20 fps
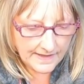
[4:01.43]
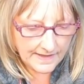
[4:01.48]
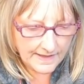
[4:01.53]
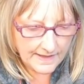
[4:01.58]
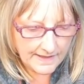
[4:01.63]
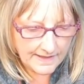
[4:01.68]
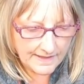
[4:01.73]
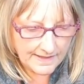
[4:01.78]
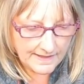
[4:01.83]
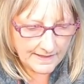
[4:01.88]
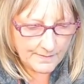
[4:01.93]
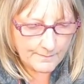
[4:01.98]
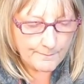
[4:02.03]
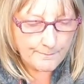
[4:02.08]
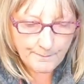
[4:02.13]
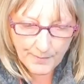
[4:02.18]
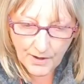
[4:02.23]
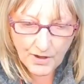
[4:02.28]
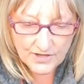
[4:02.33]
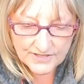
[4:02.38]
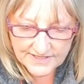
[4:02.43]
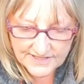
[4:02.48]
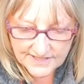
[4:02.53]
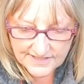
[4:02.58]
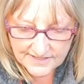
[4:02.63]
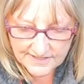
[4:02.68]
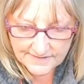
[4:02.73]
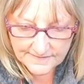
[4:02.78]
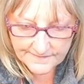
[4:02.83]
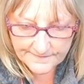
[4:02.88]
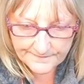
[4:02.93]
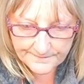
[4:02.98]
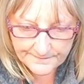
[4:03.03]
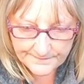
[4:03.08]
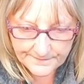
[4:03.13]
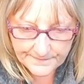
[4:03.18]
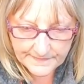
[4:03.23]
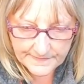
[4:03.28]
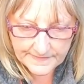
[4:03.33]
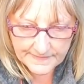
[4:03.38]
but
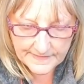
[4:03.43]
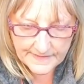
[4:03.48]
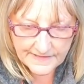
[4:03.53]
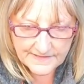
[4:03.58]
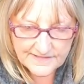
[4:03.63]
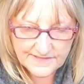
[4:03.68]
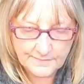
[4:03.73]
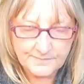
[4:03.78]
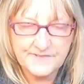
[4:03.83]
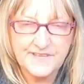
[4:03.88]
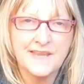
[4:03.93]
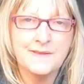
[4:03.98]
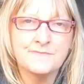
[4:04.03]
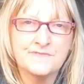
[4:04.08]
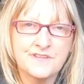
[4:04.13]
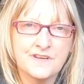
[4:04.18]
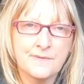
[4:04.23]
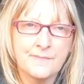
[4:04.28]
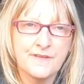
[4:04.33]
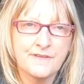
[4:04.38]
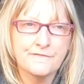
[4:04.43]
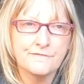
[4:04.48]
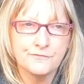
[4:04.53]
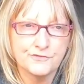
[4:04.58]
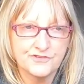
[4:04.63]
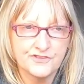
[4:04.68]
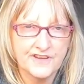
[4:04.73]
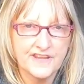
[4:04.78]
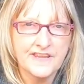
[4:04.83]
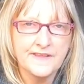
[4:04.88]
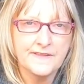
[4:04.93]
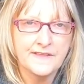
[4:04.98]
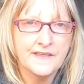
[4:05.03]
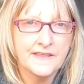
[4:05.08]
sometimes they're a bit footery,